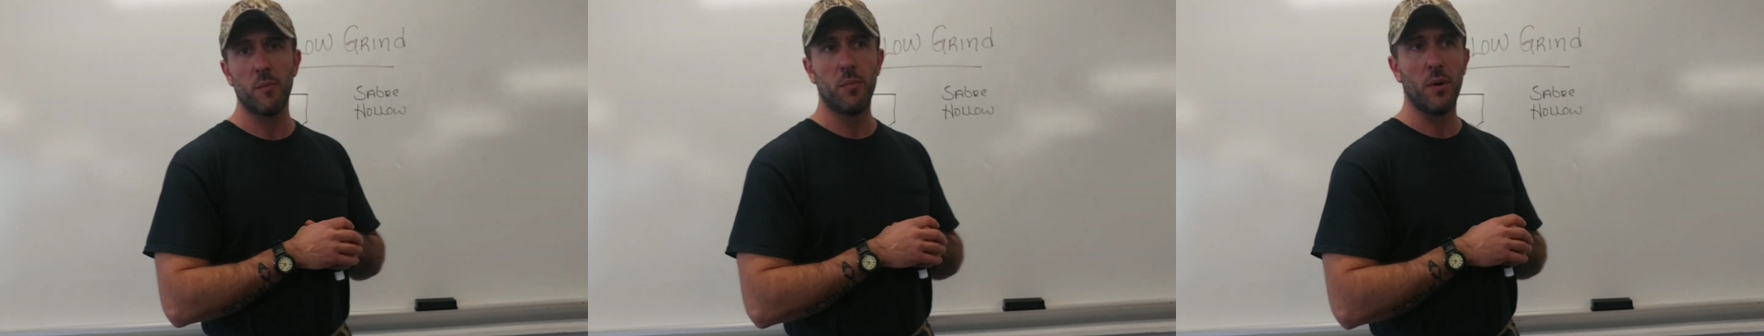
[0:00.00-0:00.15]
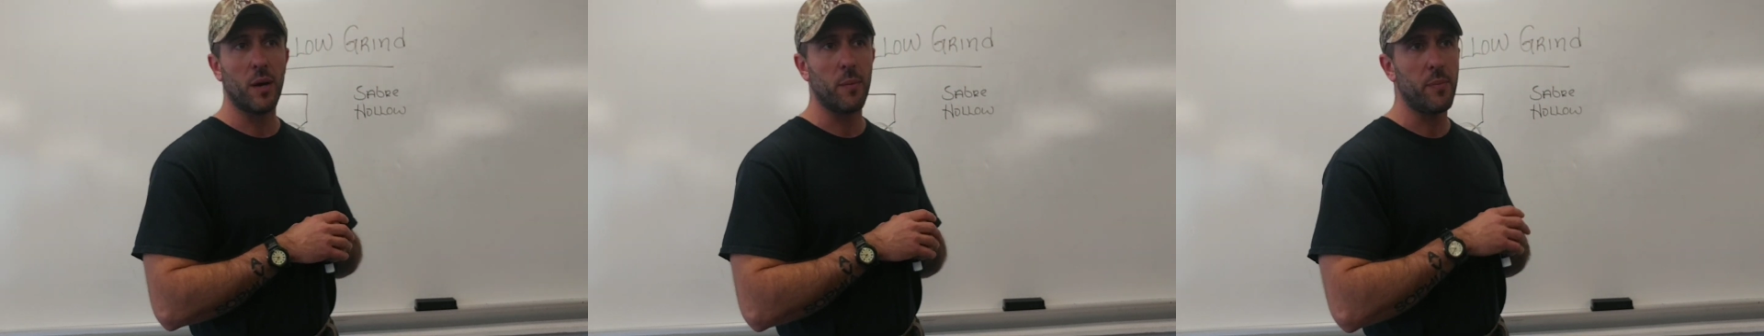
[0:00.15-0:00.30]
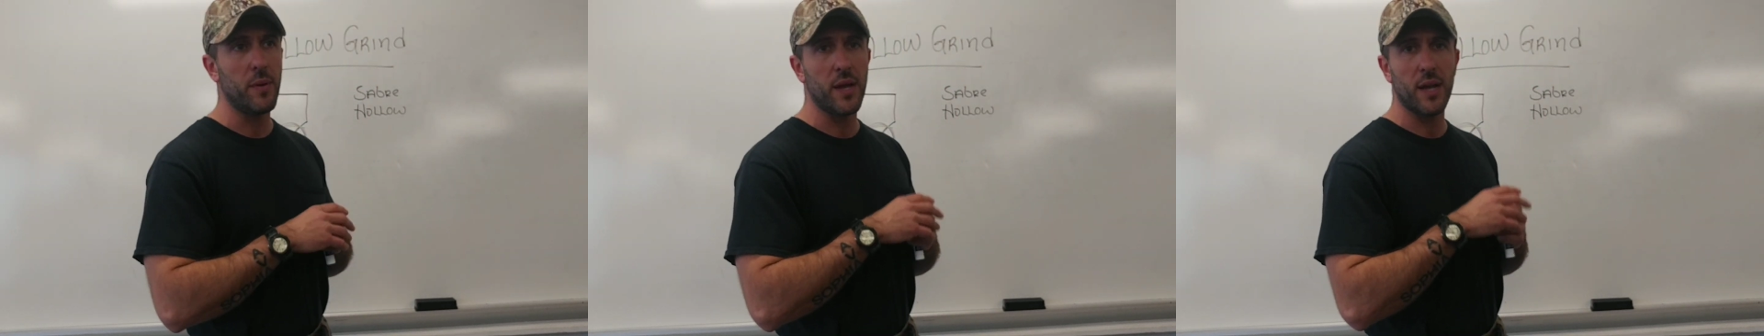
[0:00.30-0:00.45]

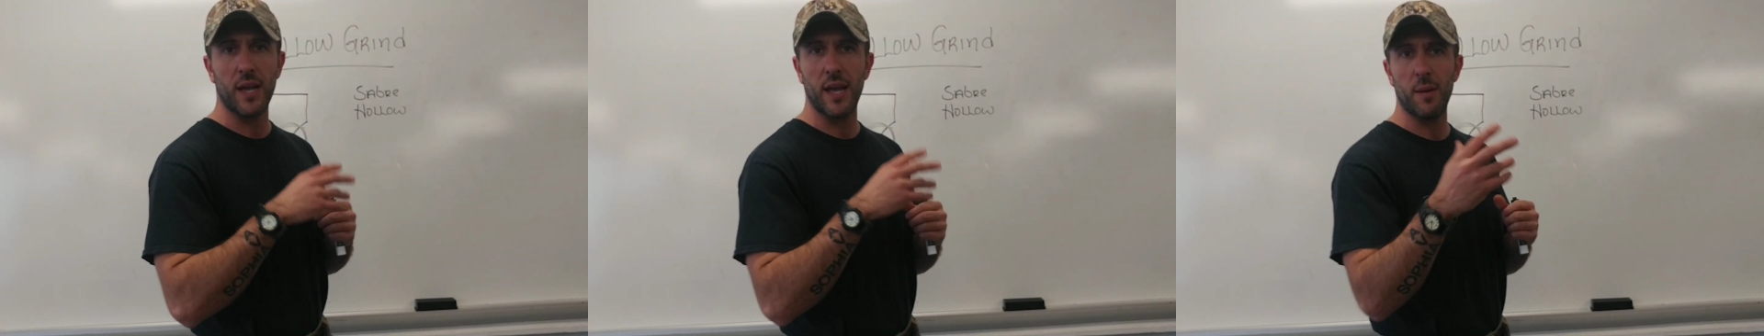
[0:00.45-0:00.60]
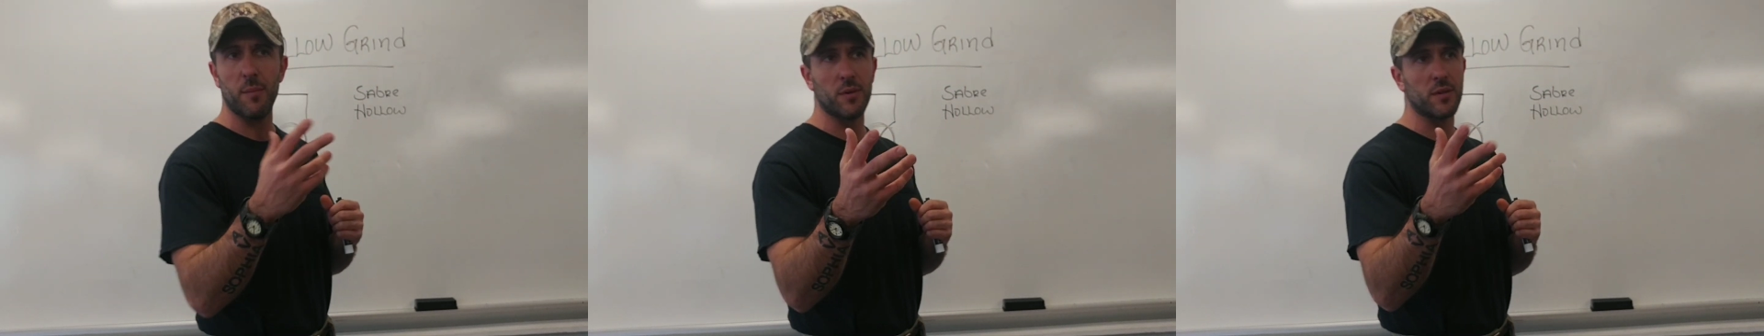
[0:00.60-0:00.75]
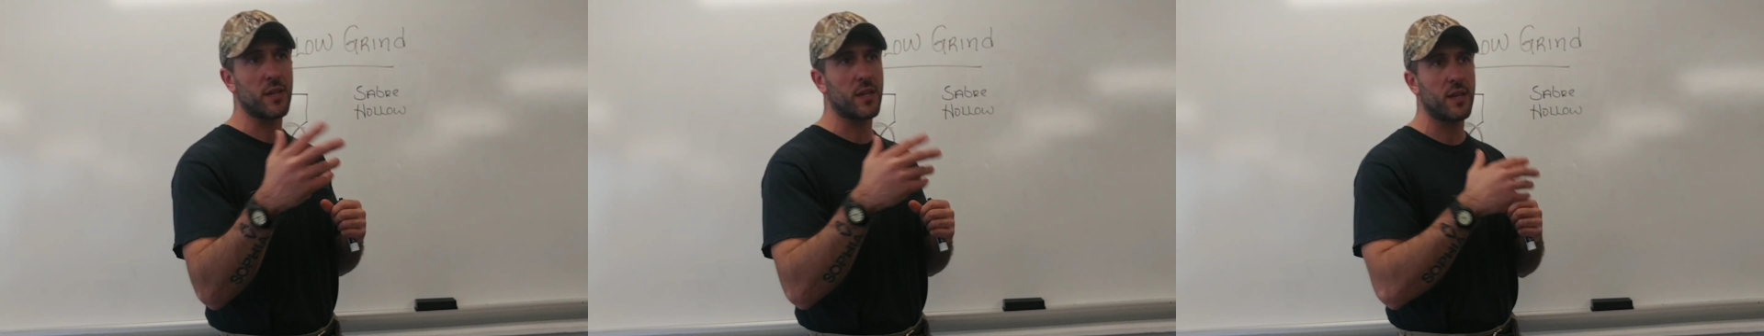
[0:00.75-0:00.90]
But being
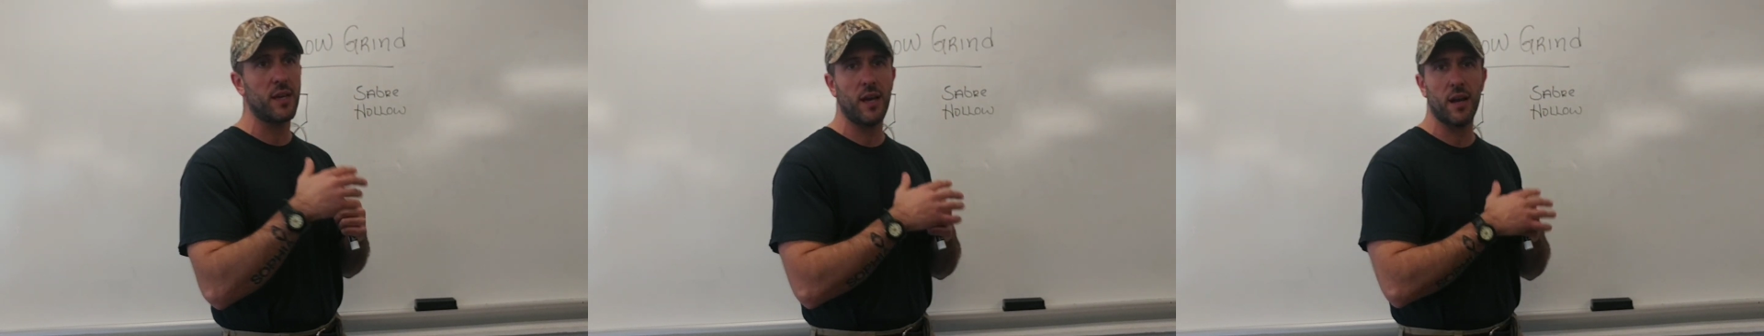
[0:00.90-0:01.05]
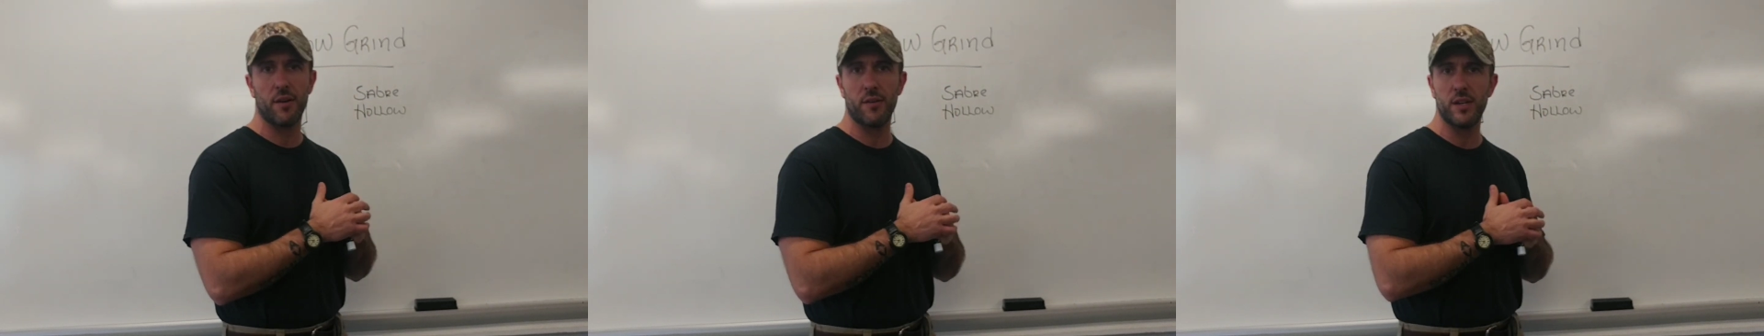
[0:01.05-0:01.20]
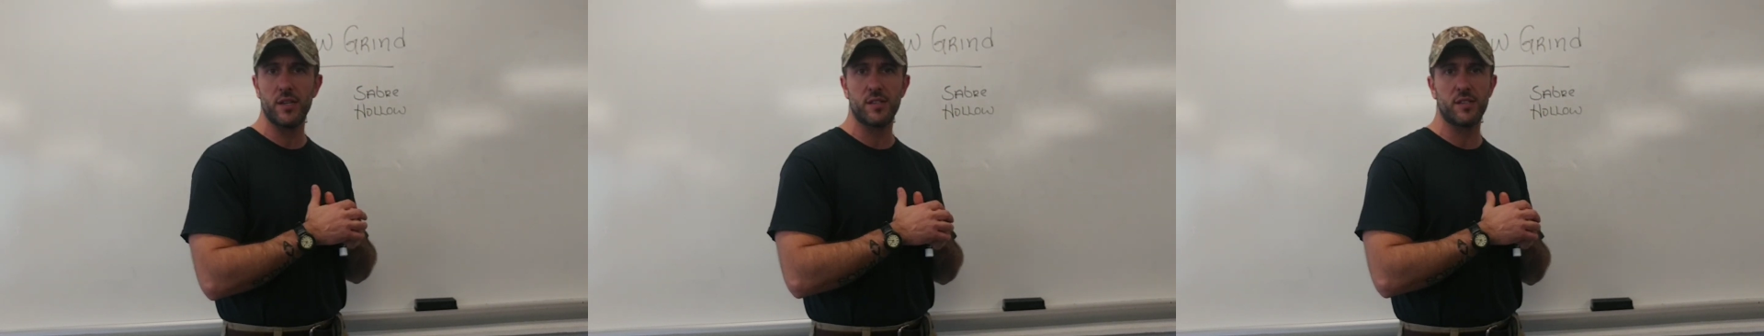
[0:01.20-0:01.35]
able to
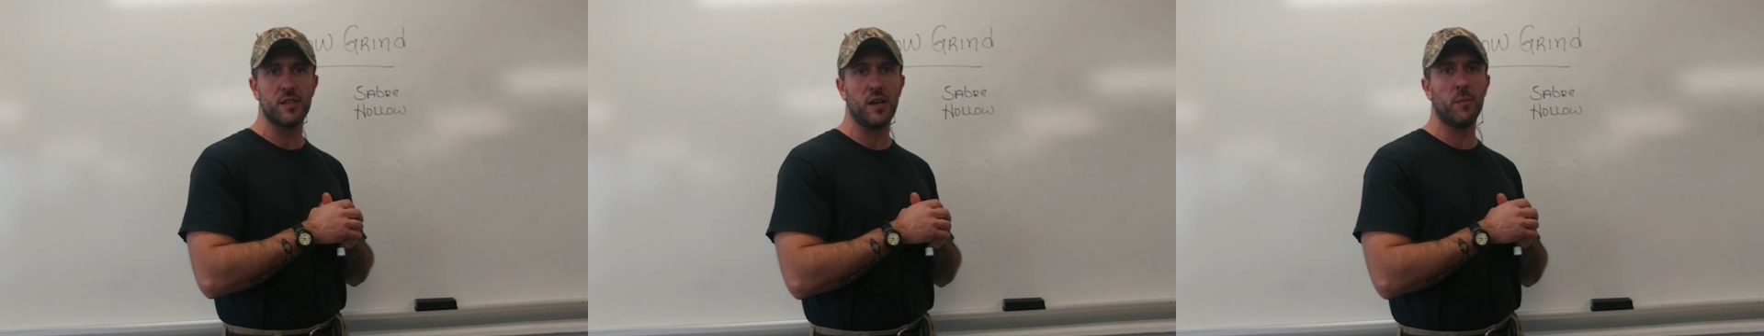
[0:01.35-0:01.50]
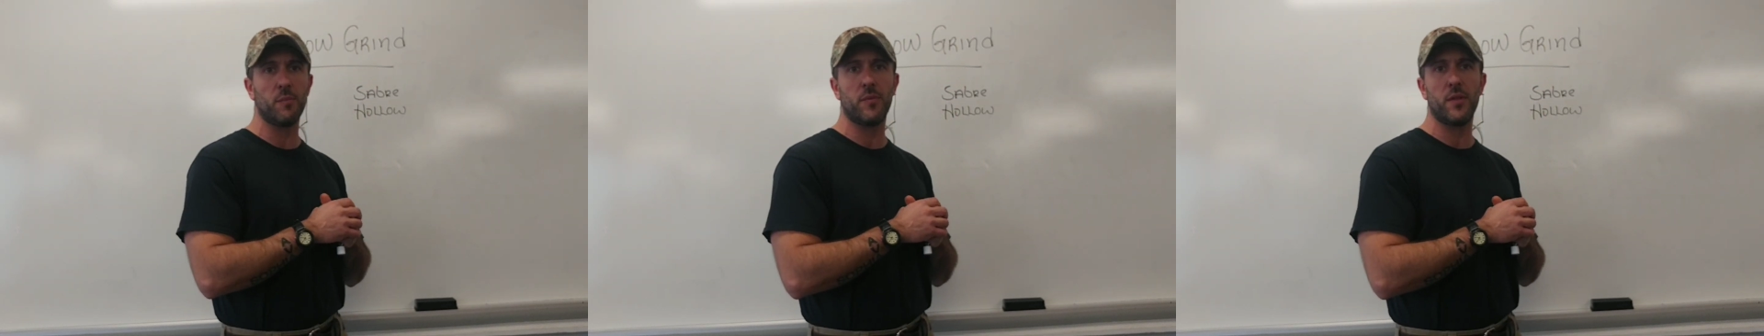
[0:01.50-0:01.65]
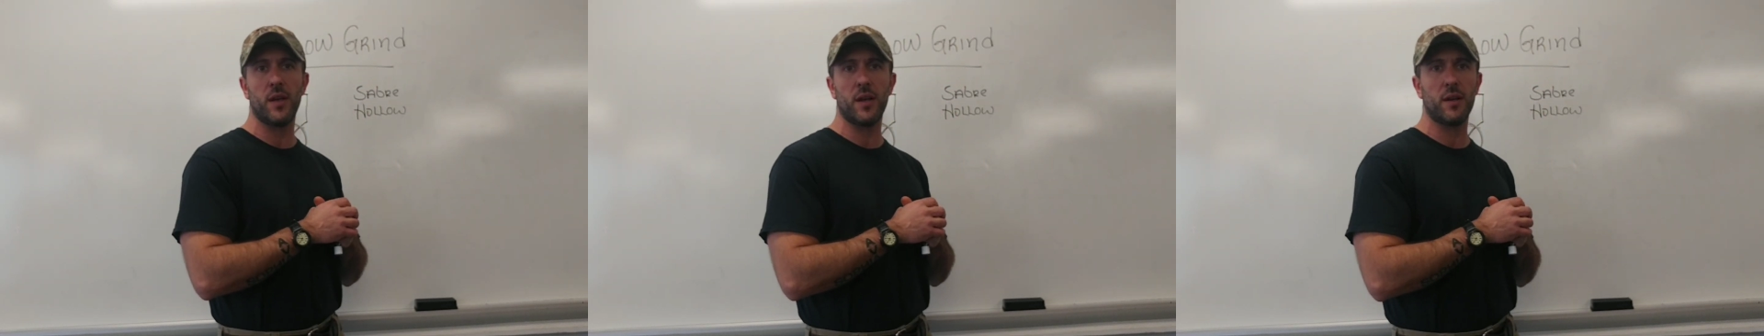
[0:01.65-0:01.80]
carry
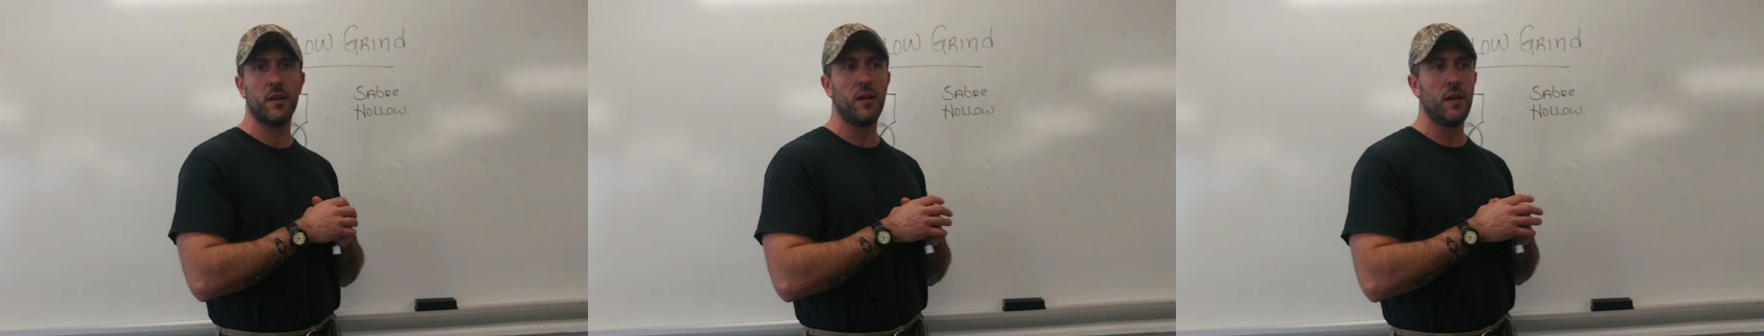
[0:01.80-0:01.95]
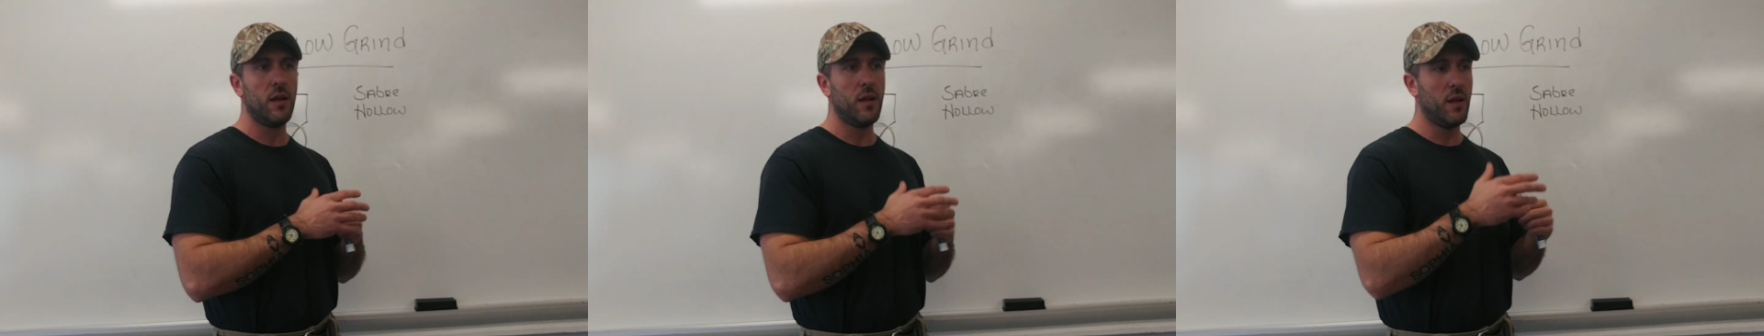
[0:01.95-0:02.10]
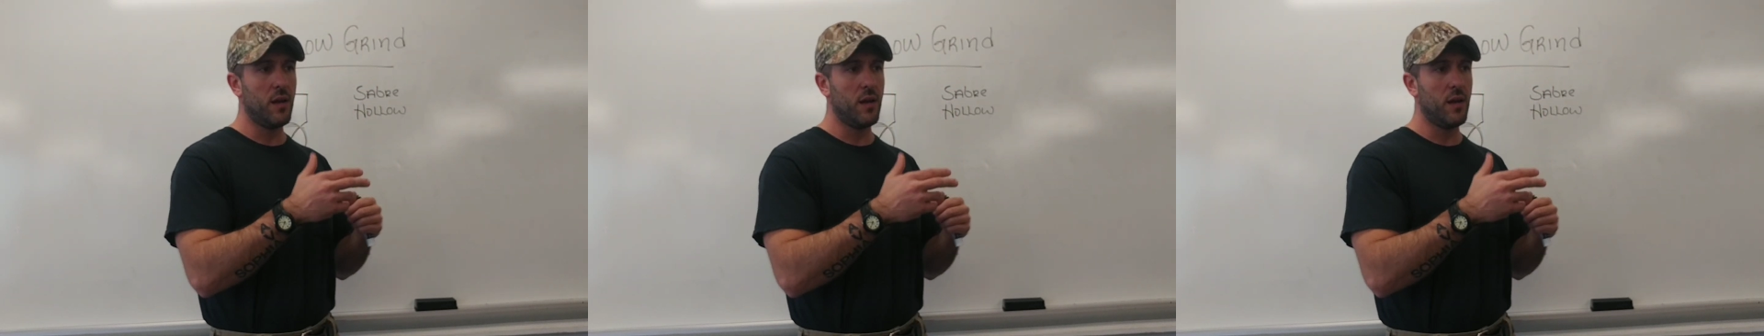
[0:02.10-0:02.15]
something